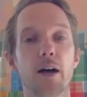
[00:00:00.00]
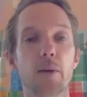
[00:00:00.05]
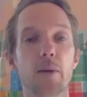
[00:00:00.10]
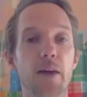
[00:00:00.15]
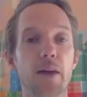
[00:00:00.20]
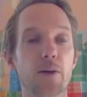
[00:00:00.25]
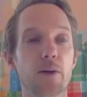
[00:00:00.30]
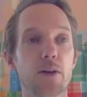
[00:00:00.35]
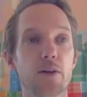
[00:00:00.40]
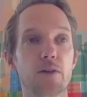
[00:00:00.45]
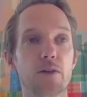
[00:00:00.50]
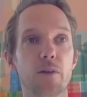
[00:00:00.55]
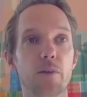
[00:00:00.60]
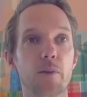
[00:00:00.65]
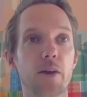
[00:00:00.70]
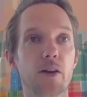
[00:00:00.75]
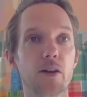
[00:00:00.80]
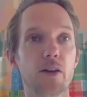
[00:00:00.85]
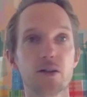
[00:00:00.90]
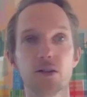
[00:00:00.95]
Equity fund
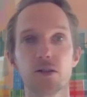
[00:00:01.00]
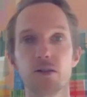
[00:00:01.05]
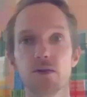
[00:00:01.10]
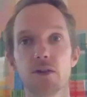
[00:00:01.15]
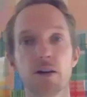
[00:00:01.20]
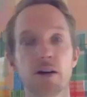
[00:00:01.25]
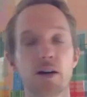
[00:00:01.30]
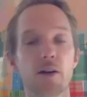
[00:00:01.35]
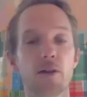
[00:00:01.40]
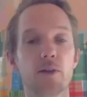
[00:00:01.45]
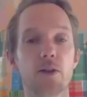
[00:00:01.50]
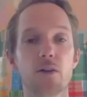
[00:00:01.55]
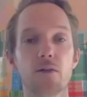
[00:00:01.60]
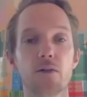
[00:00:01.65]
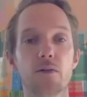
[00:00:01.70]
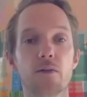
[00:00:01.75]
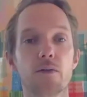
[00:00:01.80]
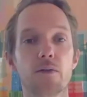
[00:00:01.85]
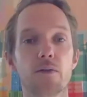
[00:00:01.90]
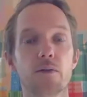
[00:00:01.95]
managers
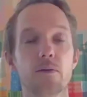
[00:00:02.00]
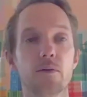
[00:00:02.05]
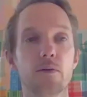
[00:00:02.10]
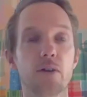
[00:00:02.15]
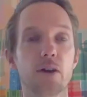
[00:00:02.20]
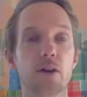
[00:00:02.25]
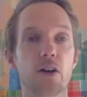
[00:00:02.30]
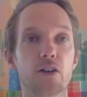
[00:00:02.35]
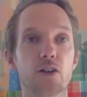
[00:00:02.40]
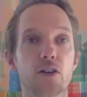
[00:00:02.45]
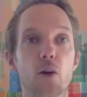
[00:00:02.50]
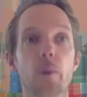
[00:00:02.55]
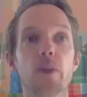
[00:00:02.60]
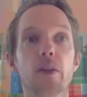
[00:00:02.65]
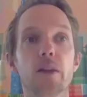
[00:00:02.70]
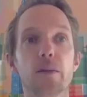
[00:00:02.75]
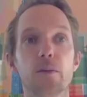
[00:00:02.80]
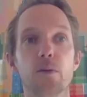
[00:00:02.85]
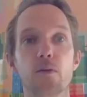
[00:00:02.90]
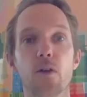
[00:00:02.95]
very
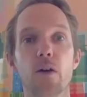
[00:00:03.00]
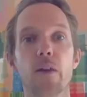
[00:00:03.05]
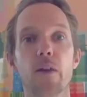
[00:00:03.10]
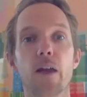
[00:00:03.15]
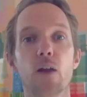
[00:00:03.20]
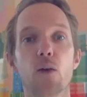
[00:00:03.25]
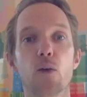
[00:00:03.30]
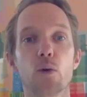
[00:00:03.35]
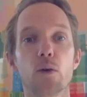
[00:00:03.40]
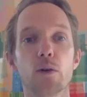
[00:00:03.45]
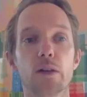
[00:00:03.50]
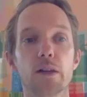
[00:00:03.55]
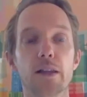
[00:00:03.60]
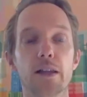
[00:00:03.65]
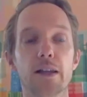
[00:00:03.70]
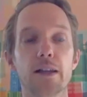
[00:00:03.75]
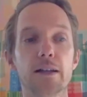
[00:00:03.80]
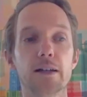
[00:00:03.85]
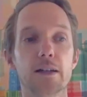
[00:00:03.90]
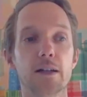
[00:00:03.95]
commonly provide that quarterly
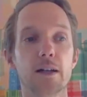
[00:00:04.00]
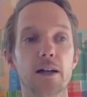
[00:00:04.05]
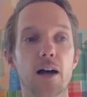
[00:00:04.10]
letter.